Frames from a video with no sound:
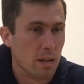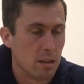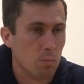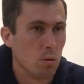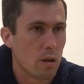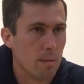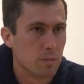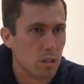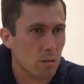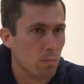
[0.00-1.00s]
let the ball come
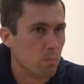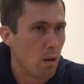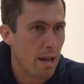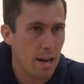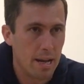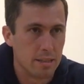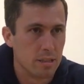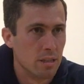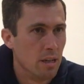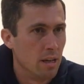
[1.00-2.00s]
to you, play late,
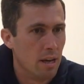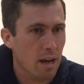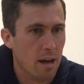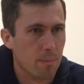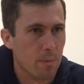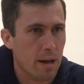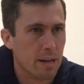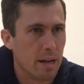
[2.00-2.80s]
and